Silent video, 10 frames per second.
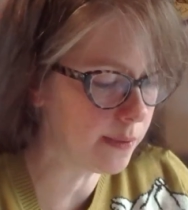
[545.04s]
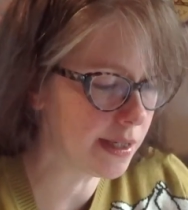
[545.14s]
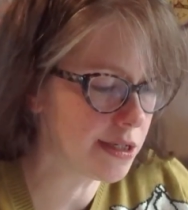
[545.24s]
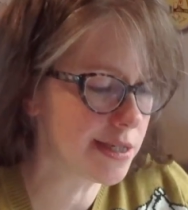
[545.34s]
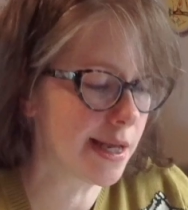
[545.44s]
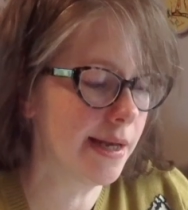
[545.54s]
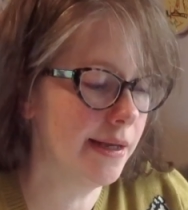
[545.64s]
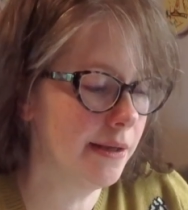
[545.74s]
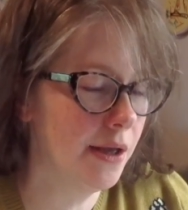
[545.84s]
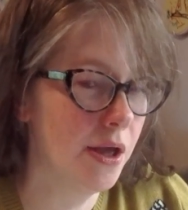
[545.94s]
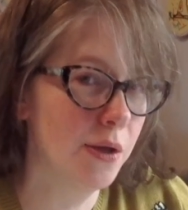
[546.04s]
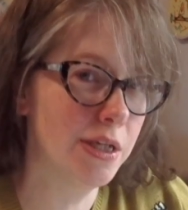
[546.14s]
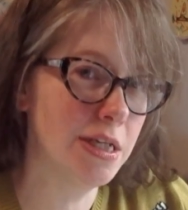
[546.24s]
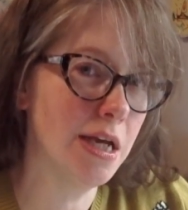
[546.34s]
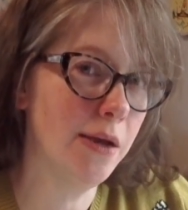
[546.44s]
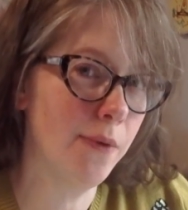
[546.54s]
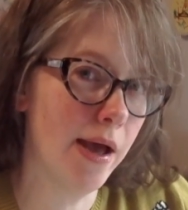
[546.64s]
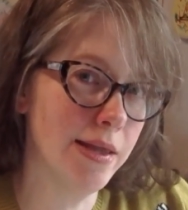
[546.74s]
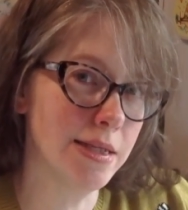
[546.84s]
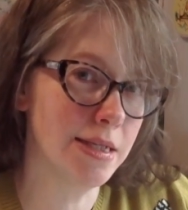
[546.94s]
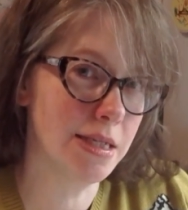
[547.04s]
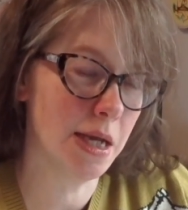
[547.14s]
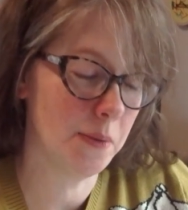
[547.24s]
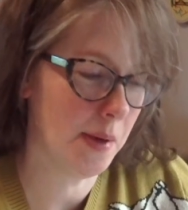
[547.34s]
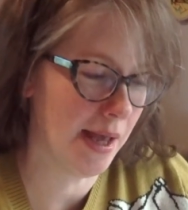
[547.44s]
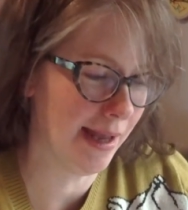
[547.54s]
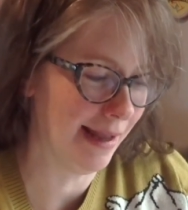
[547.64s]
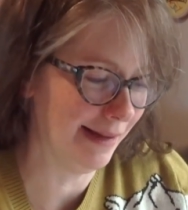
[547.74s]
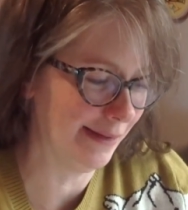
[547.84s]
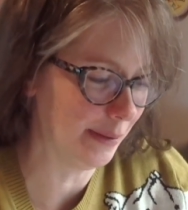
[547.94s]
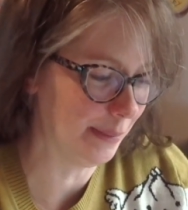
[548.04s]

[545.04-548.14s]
we can just kind of DIY this DIY a little